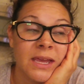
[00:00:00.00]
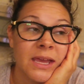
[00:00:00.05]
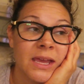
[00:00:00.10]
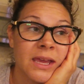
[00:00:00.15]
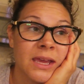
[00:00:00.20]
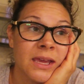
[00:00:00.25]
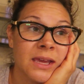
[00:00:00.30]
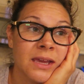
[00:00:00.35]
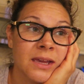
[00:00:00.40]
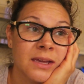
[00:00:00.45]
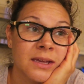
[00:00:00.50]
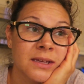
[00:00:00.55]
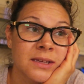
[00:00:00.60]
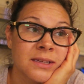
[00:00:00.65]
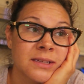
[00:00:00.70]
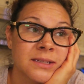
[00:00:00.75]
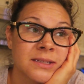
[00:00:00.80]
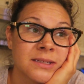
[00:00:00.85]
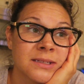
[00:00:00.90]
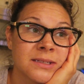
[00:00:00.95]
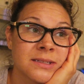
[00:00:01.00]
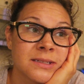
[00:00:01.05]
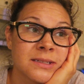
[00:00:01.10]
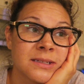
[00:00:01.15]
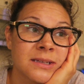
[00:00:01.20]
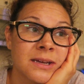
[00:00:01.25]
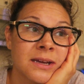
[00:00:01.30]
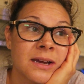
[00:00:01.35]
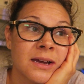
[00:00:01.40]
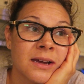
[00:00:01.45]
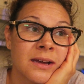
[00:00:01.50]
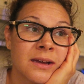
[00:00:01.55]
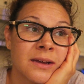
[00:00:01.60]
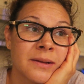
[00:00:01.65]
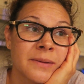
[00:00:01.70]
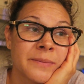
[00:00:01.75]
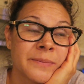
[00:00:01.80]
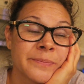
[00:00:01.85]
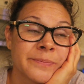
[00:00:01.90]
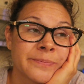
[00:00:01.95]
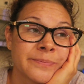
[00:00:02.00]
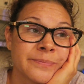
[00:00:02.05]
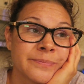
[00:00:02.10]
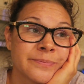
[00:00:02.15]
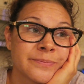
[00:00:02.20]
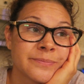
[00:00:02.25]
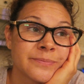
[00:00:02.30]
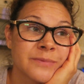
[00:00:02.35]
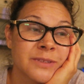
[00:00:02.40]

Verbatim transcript: and um,